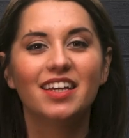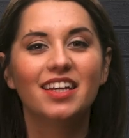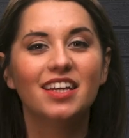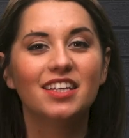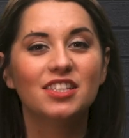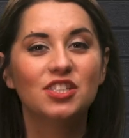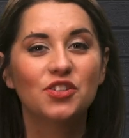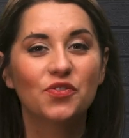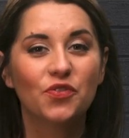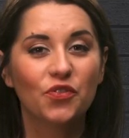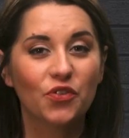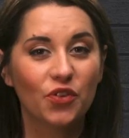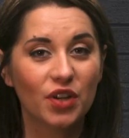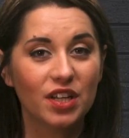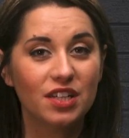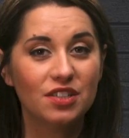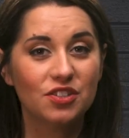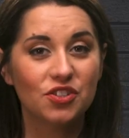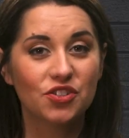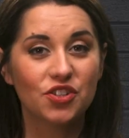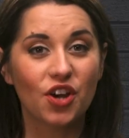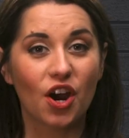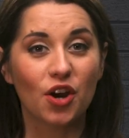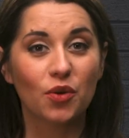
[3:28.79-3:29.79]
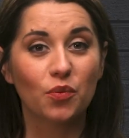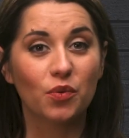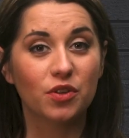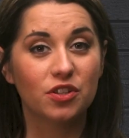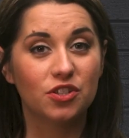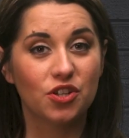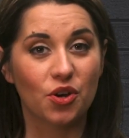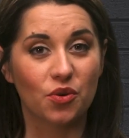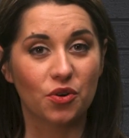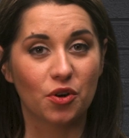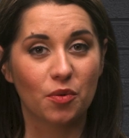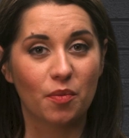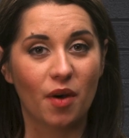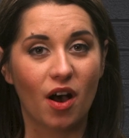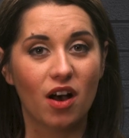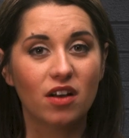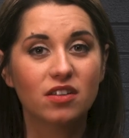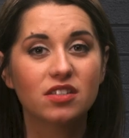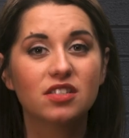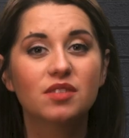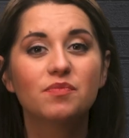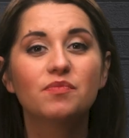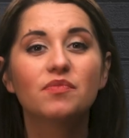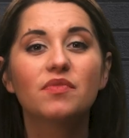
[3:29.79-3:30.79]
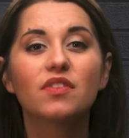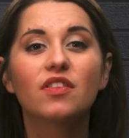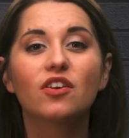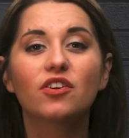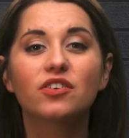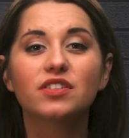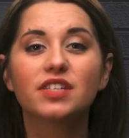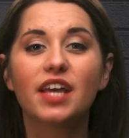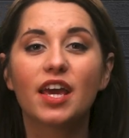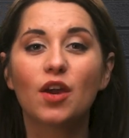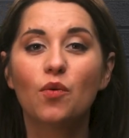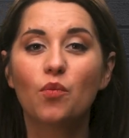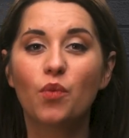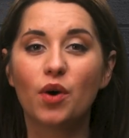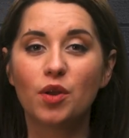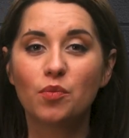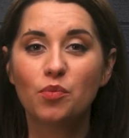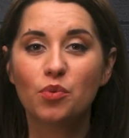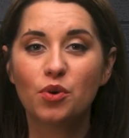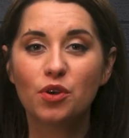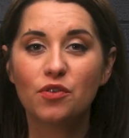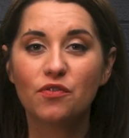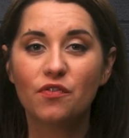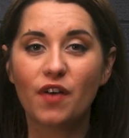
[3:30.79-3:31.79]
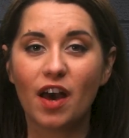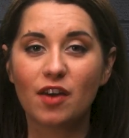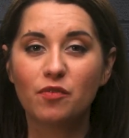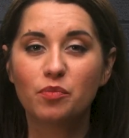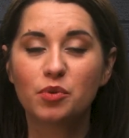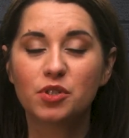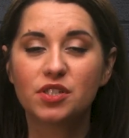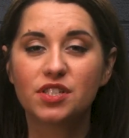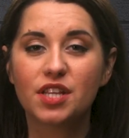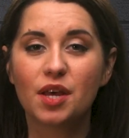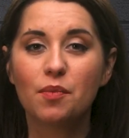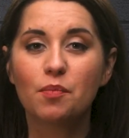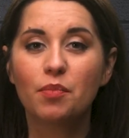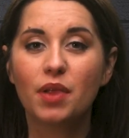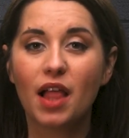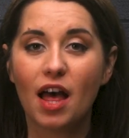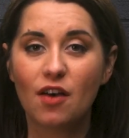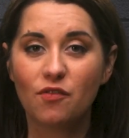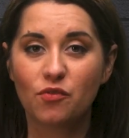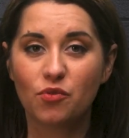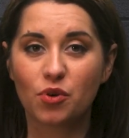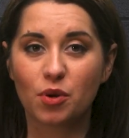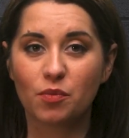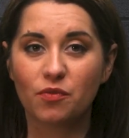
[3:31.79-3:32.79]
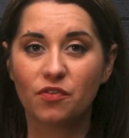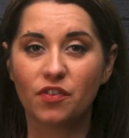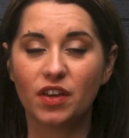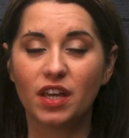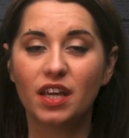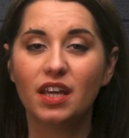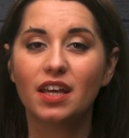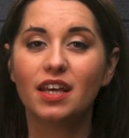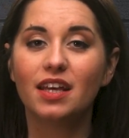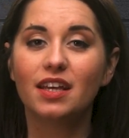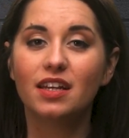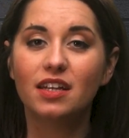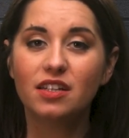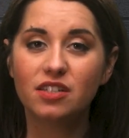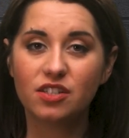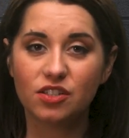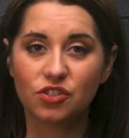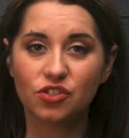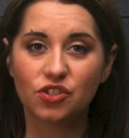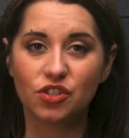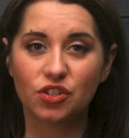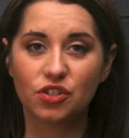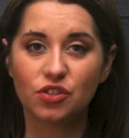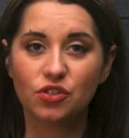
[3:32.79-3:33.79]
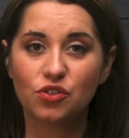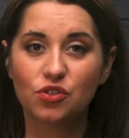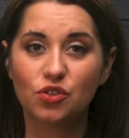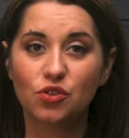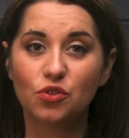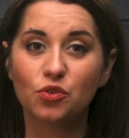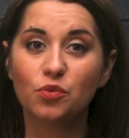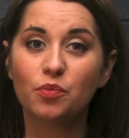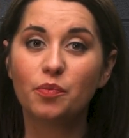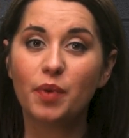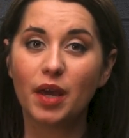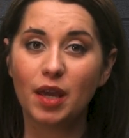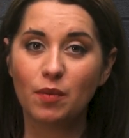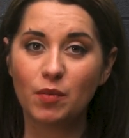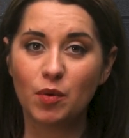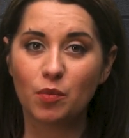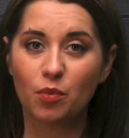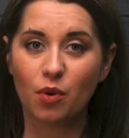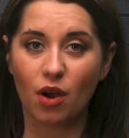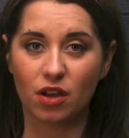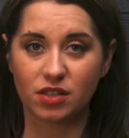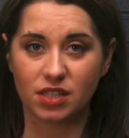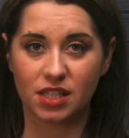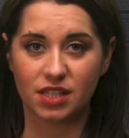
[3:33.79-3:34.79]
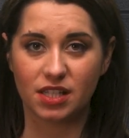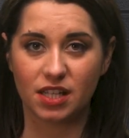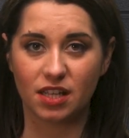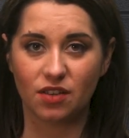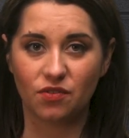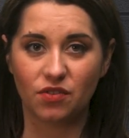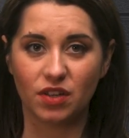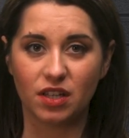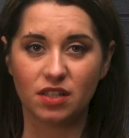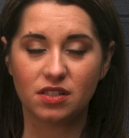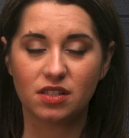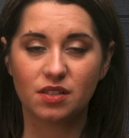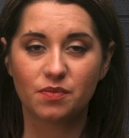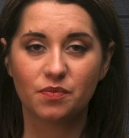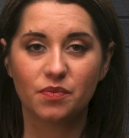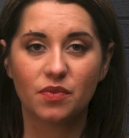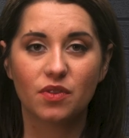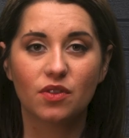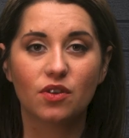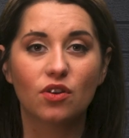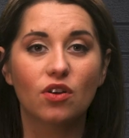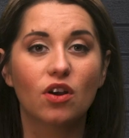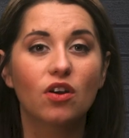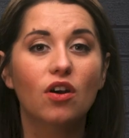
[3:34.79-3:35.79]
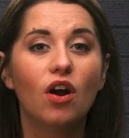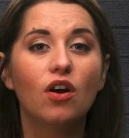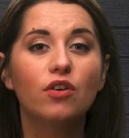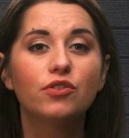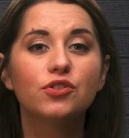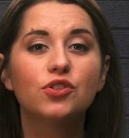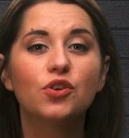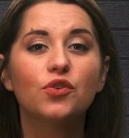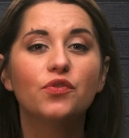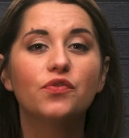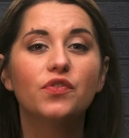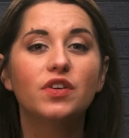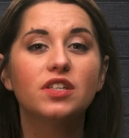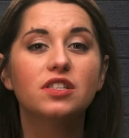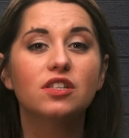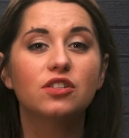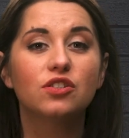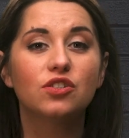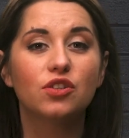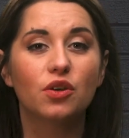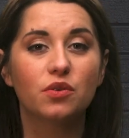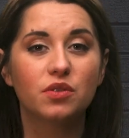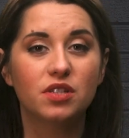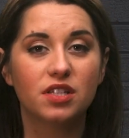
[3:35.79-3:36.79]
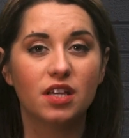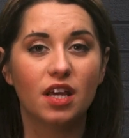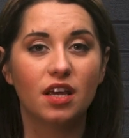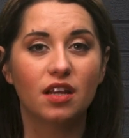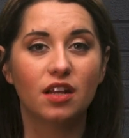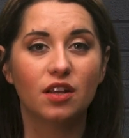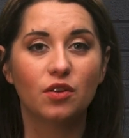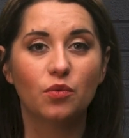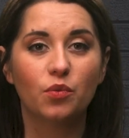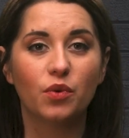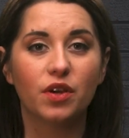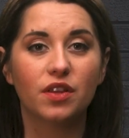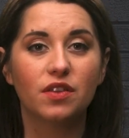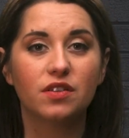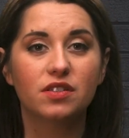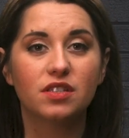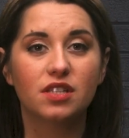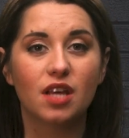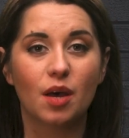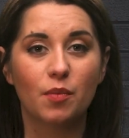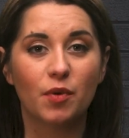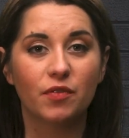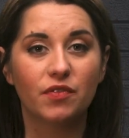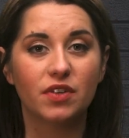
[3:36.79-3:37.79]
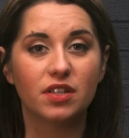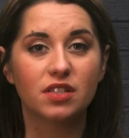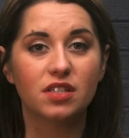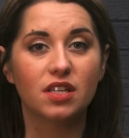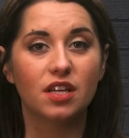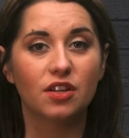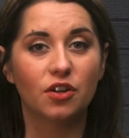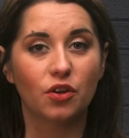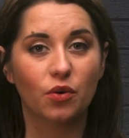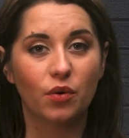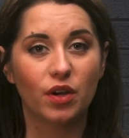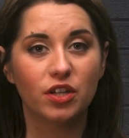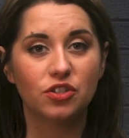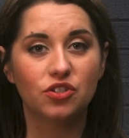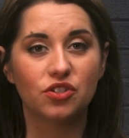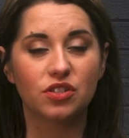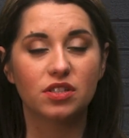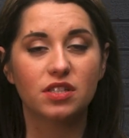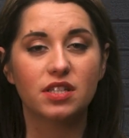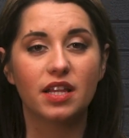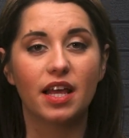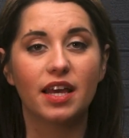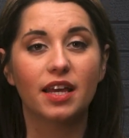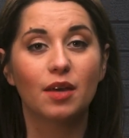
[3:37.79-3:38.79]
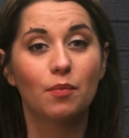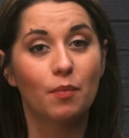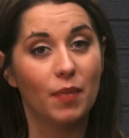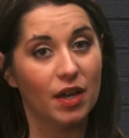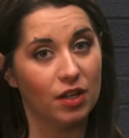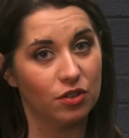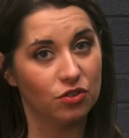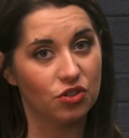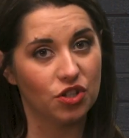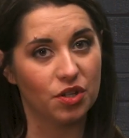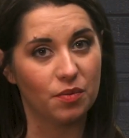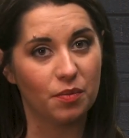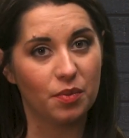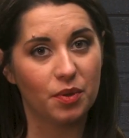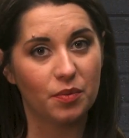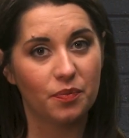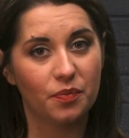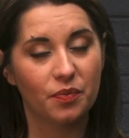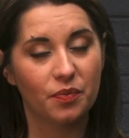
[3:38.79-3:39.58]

It's free to start with Donorbox. There's a one point five percent platform fee in addition to payment processing fees. There are also fees associated with some of its integrations like MailChimp.